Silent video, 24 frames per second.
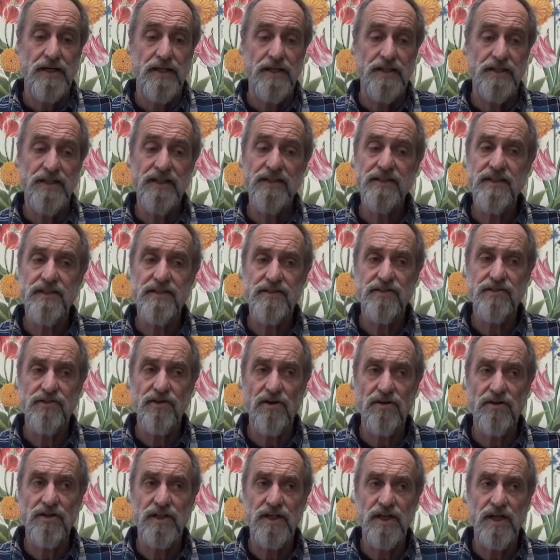This is
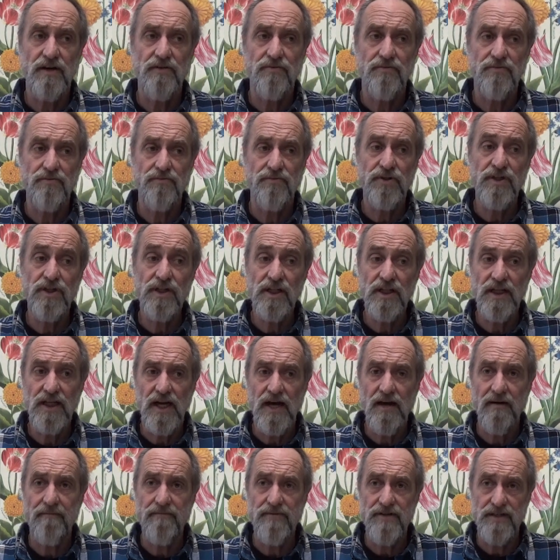starting to get really
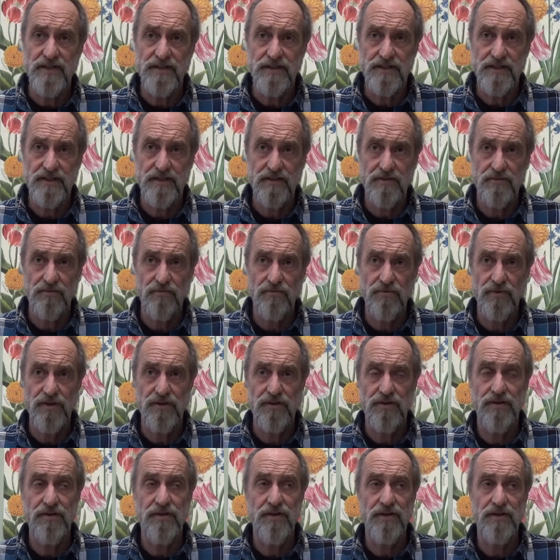obvious
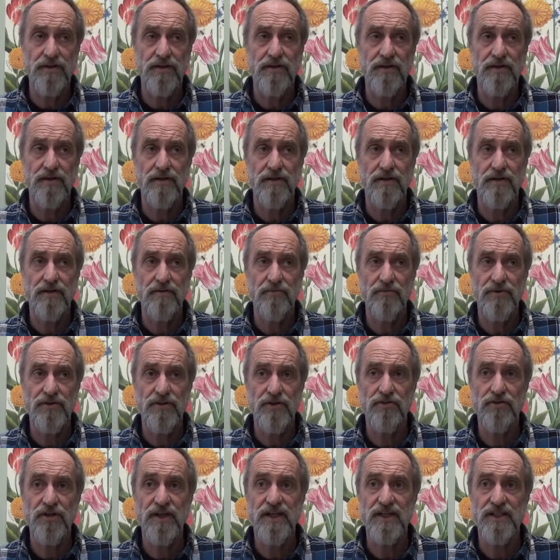with the
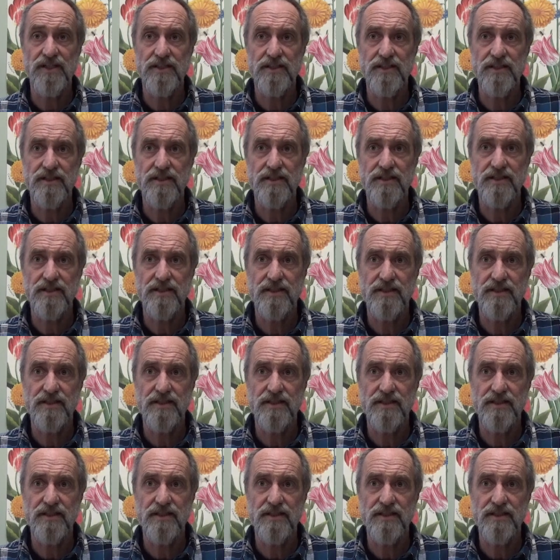crickets.